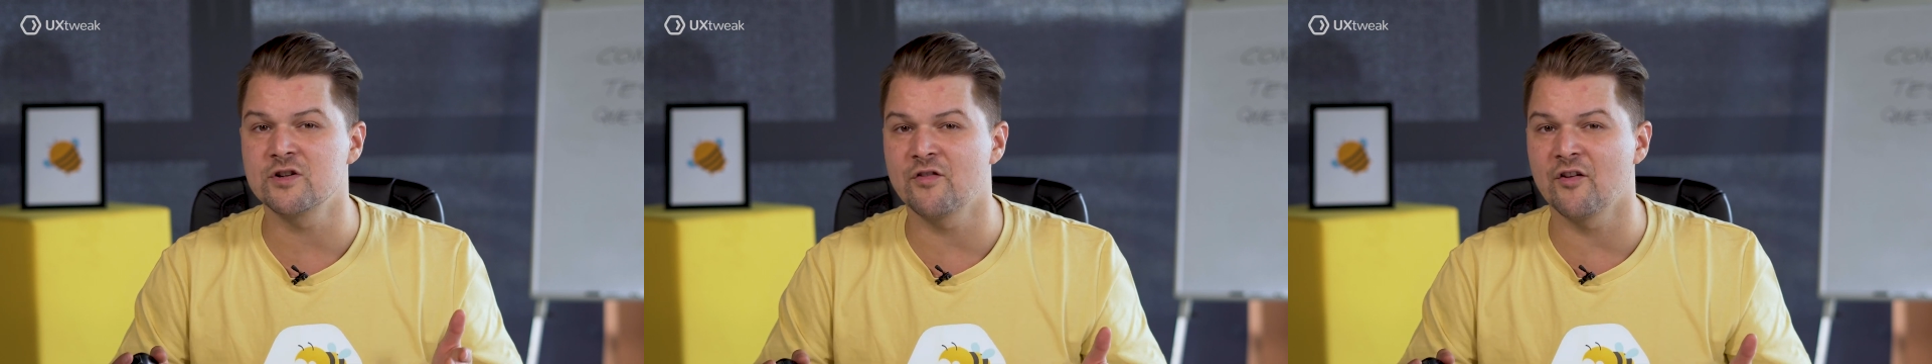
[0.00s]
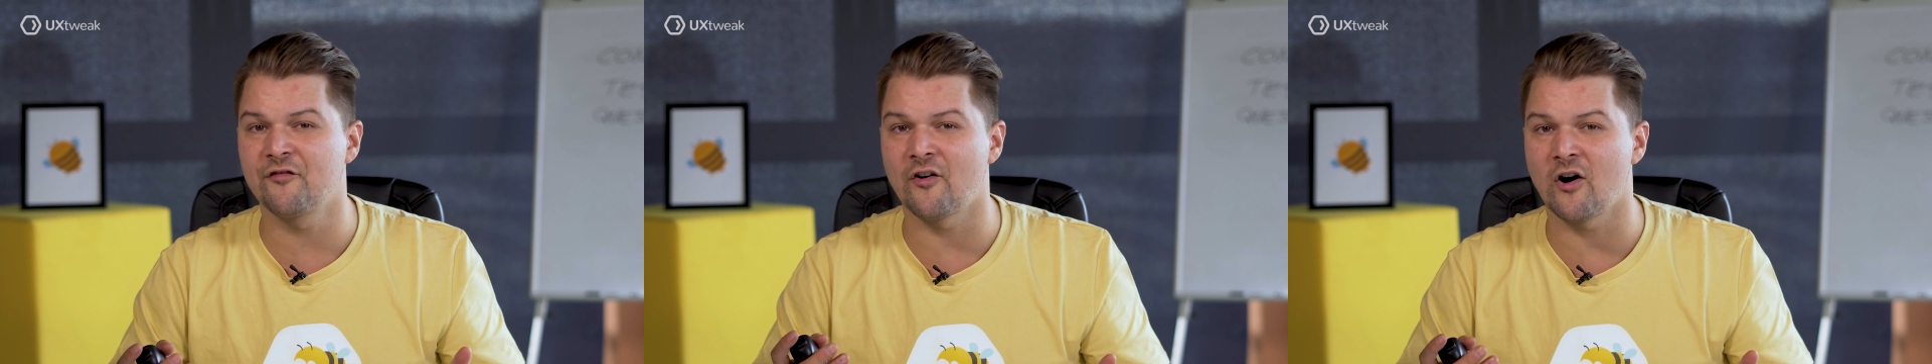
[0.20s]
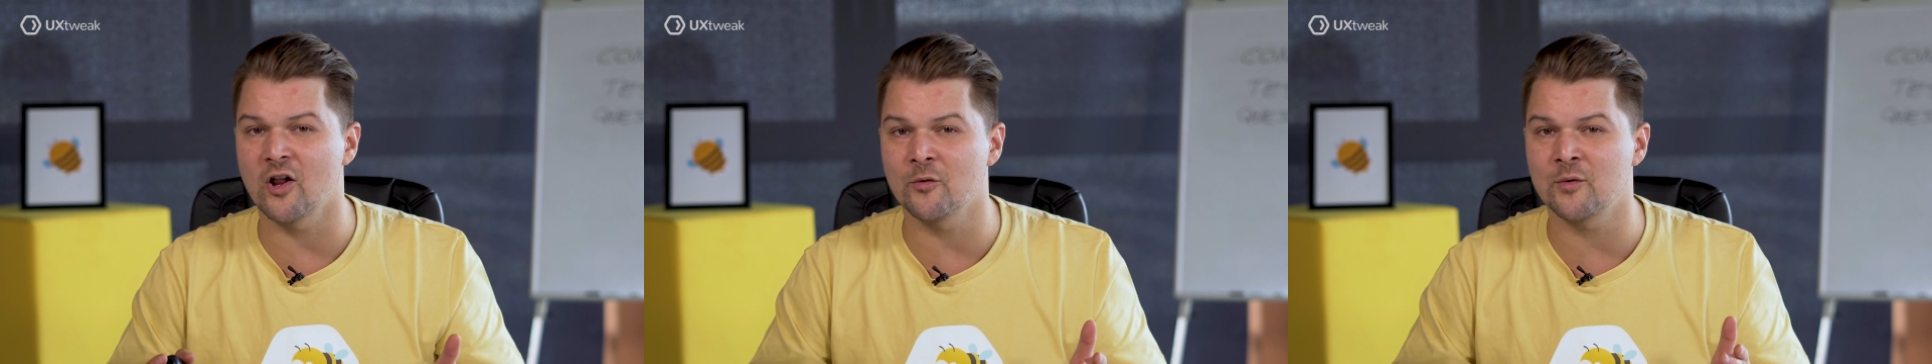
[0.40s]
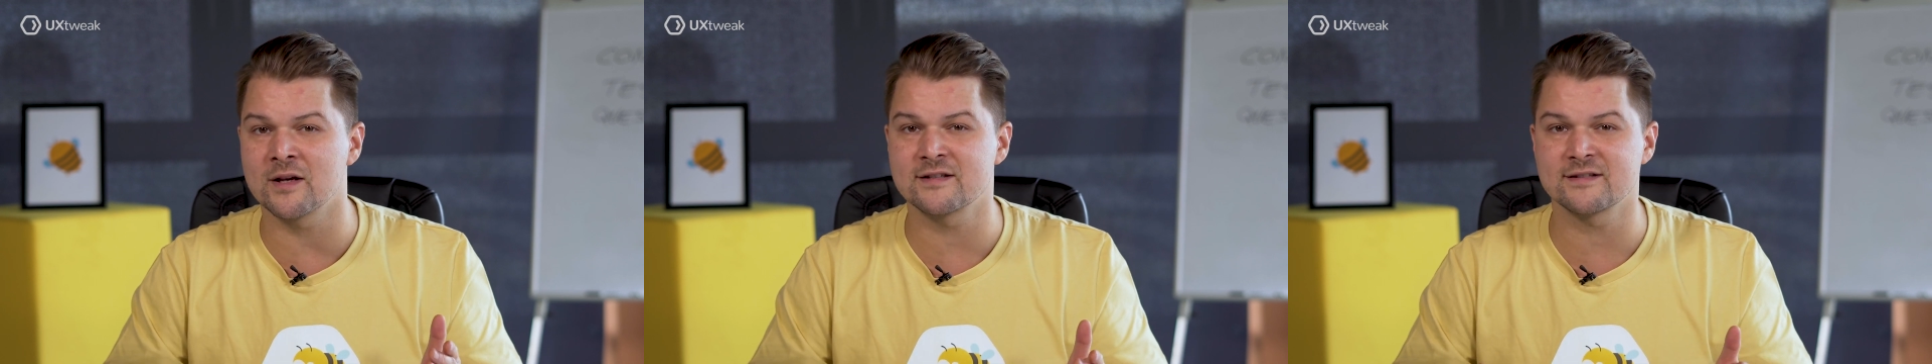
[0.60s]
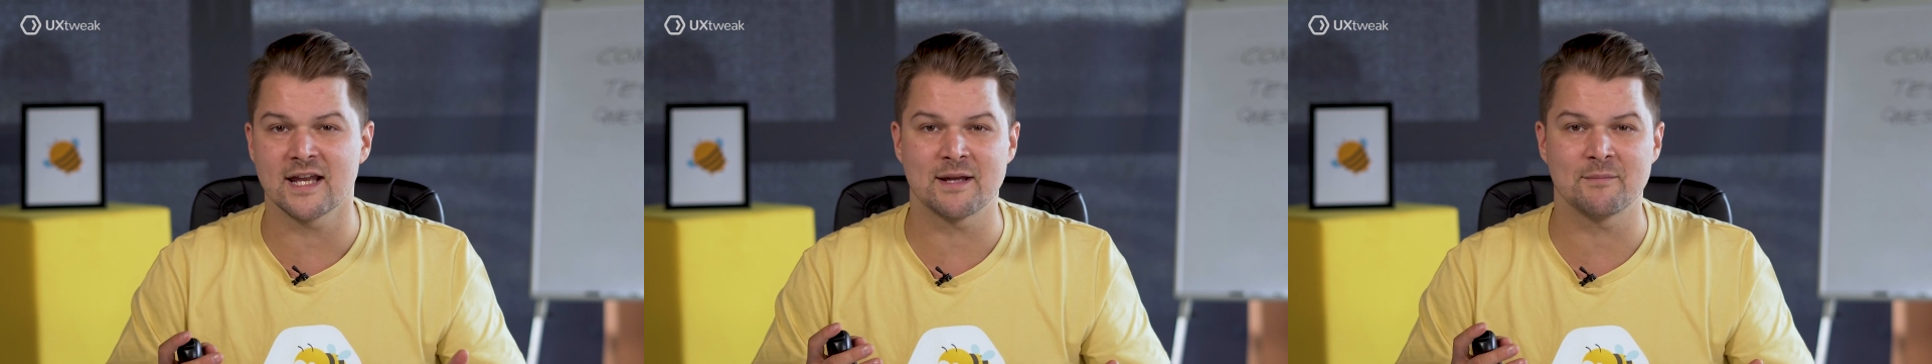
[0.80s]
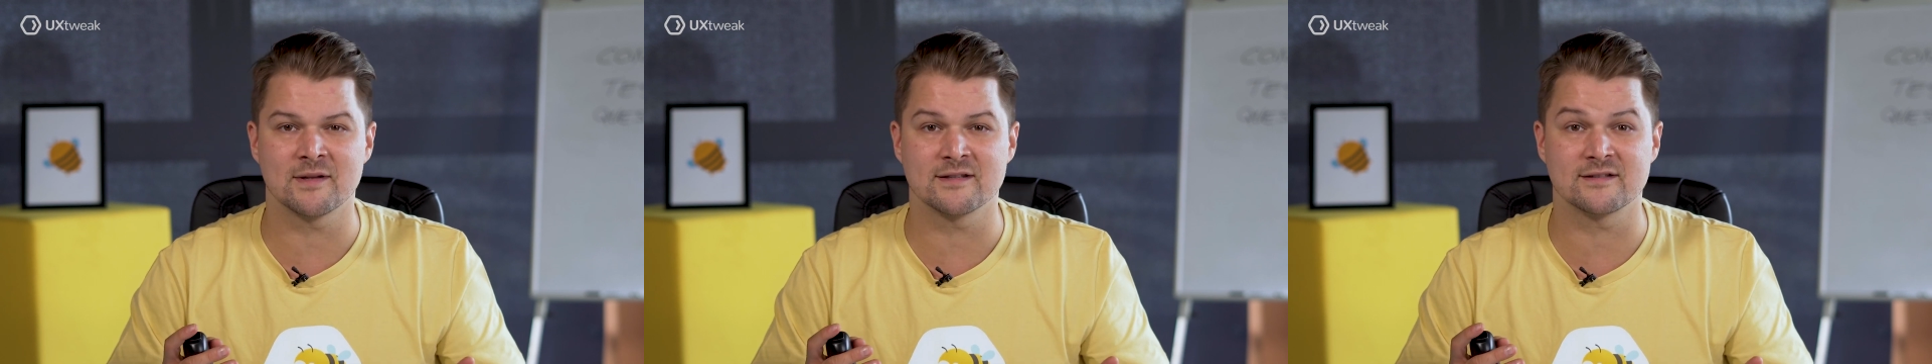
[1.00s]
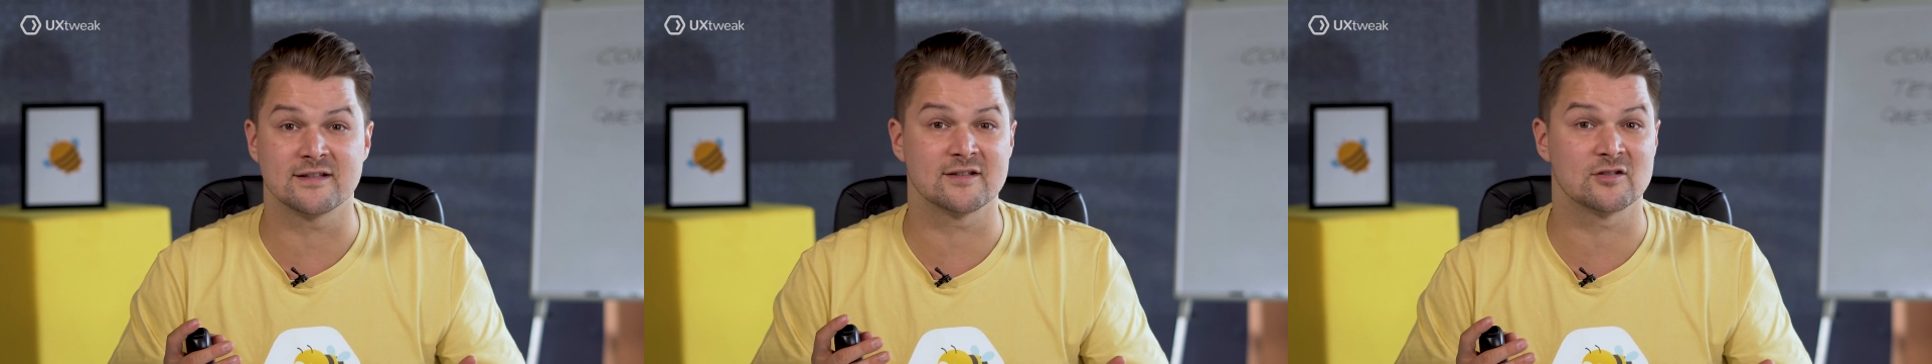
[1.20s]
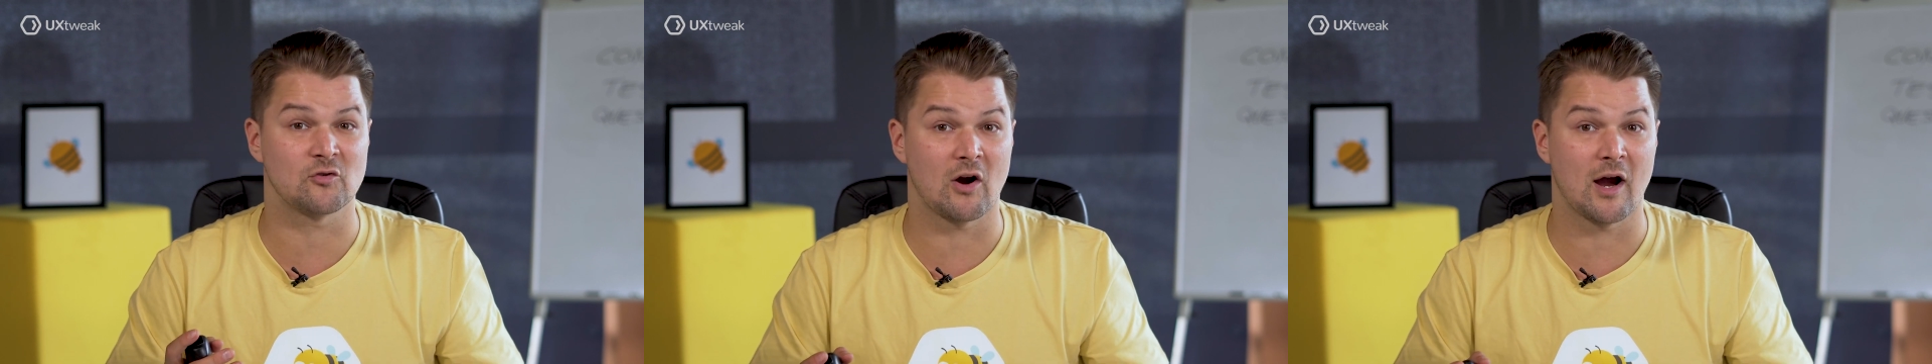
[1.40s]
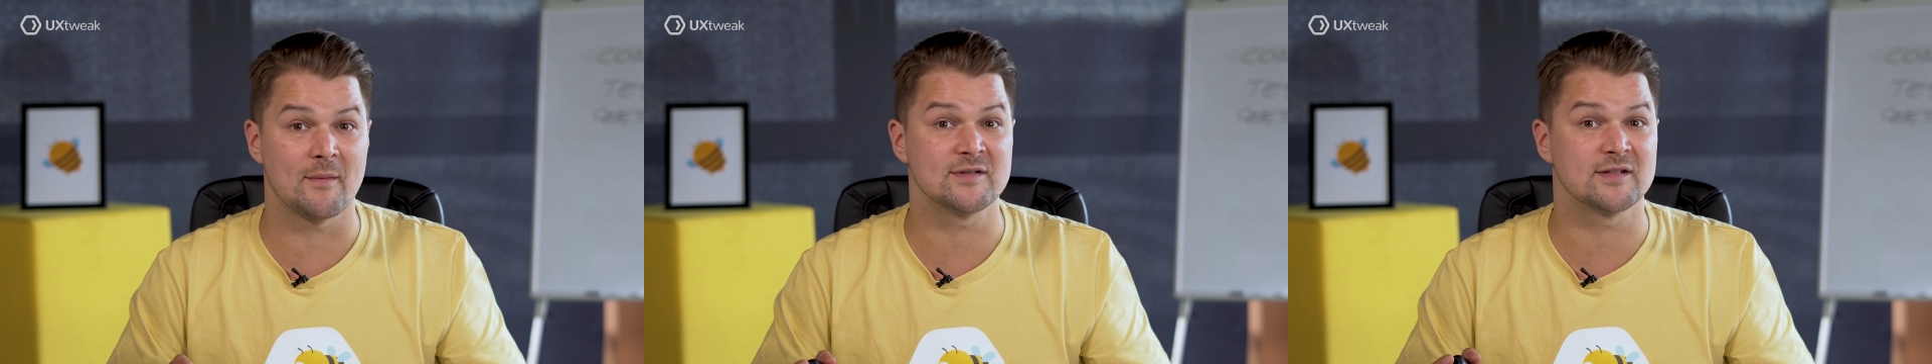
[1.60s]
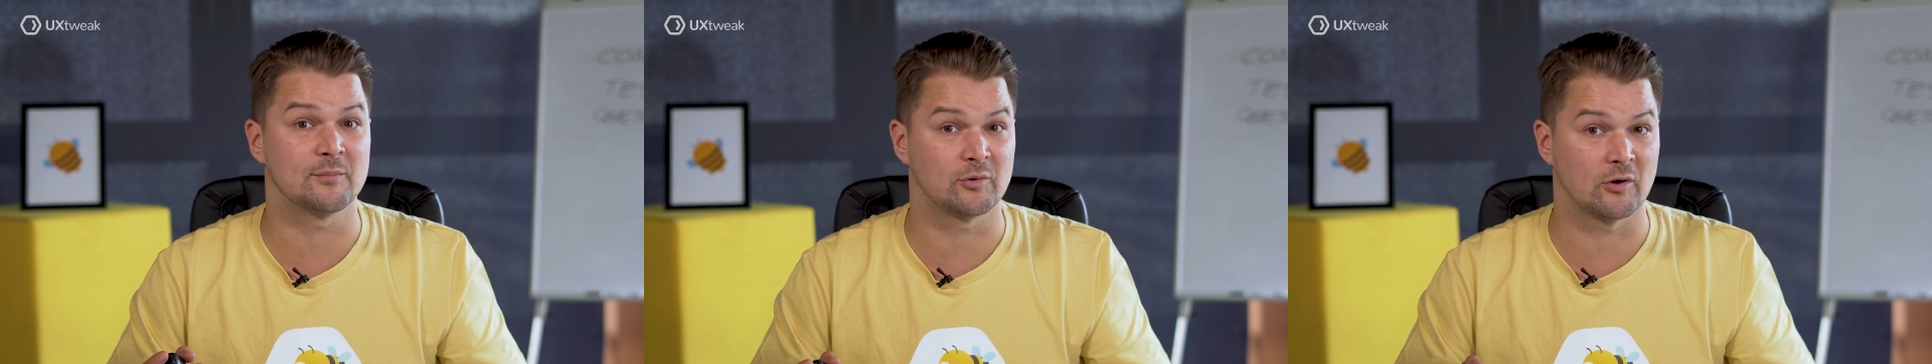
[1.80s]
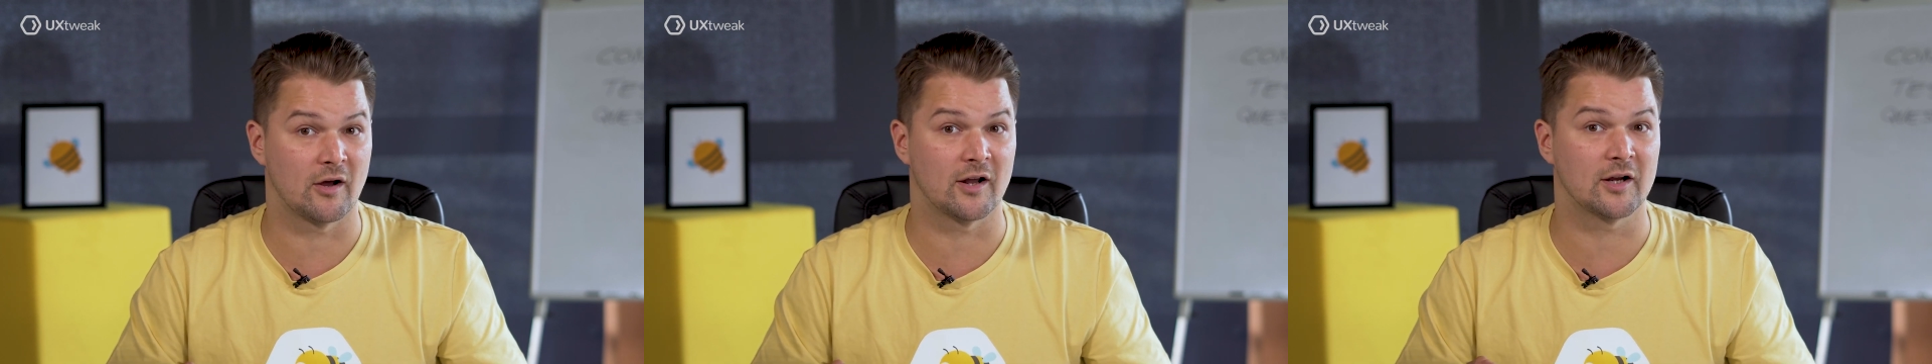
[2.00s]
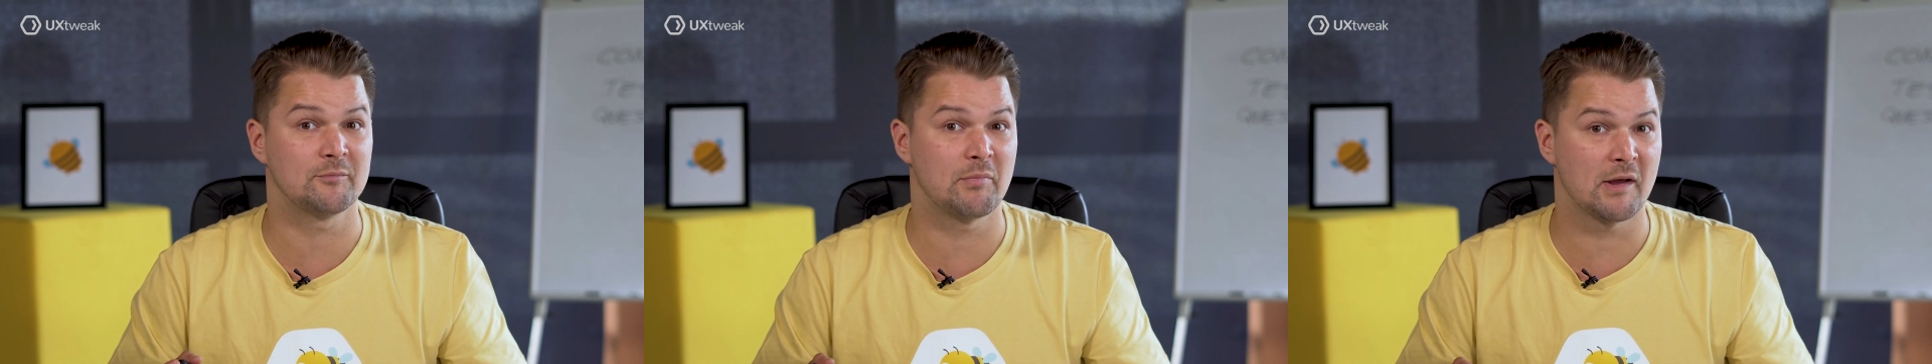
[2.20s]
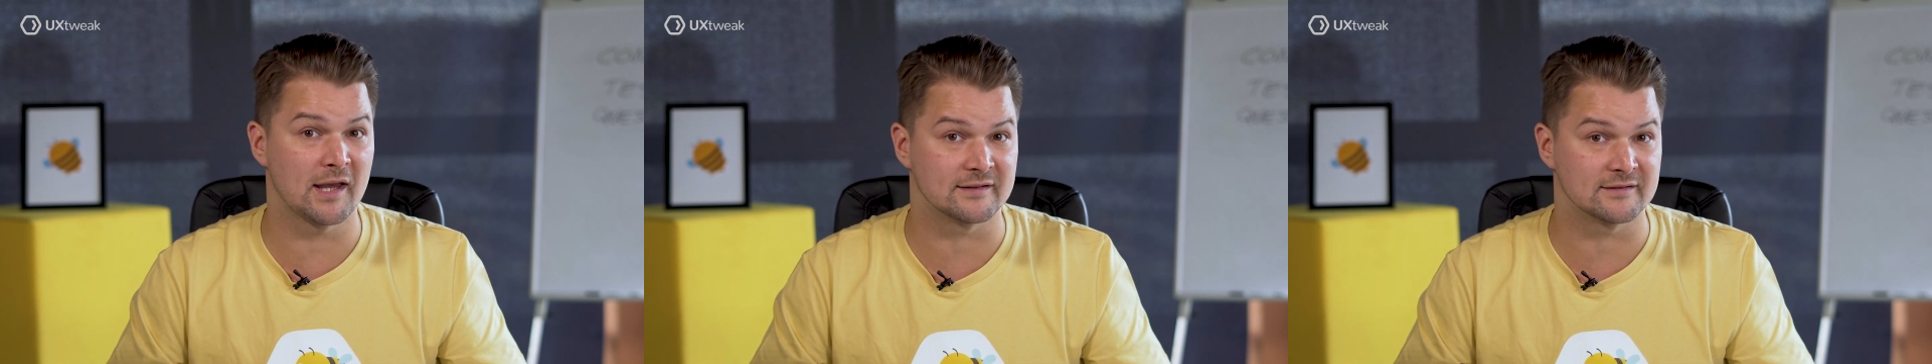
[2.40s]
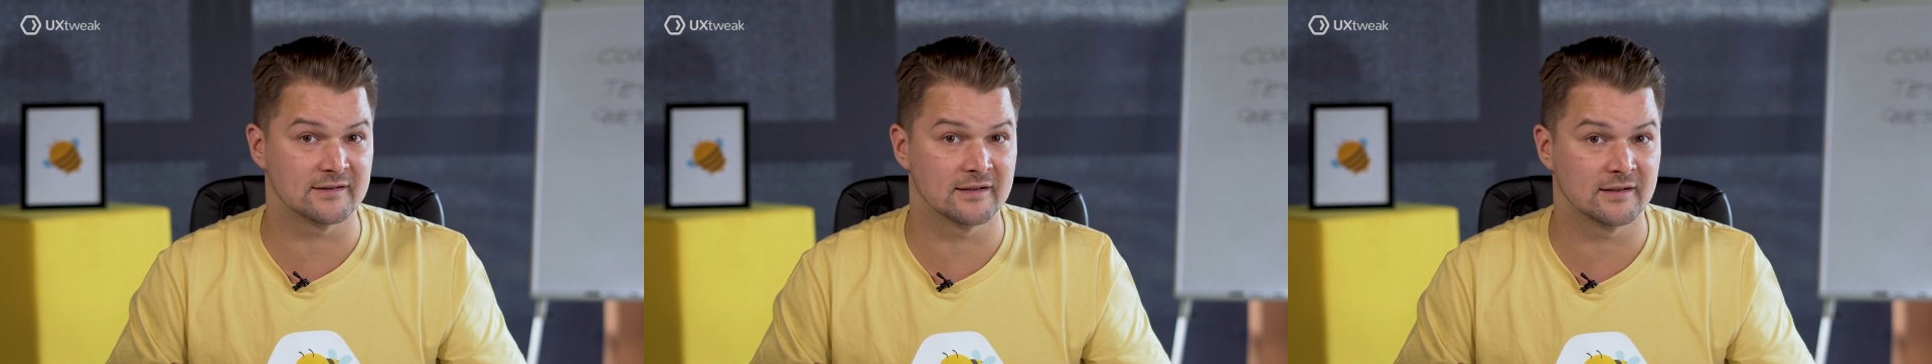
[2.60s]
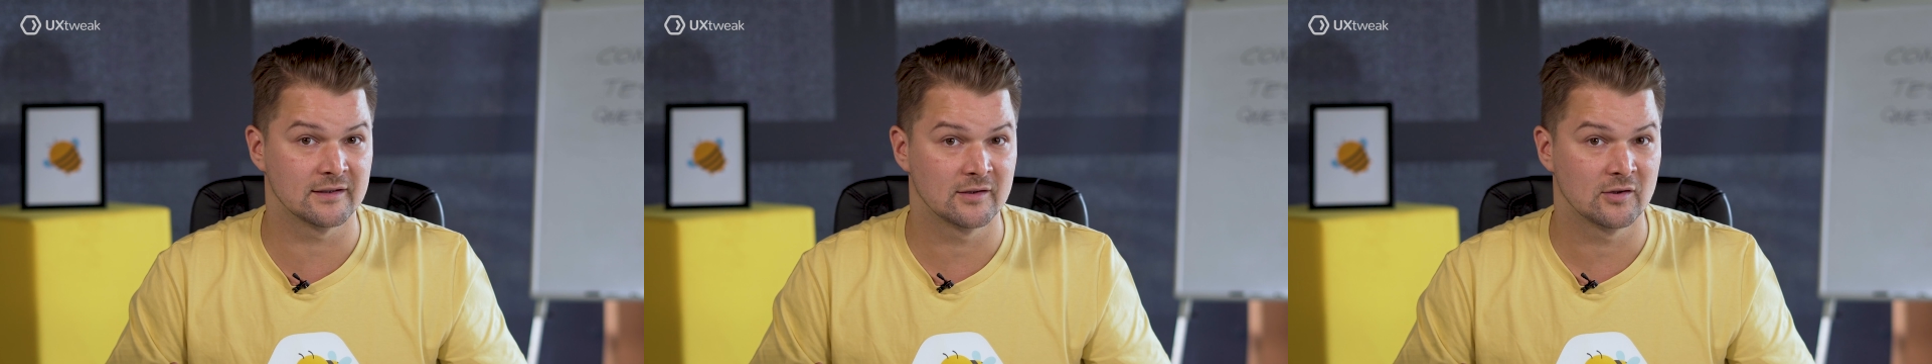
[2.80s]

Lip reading: of the following statements describes the product best?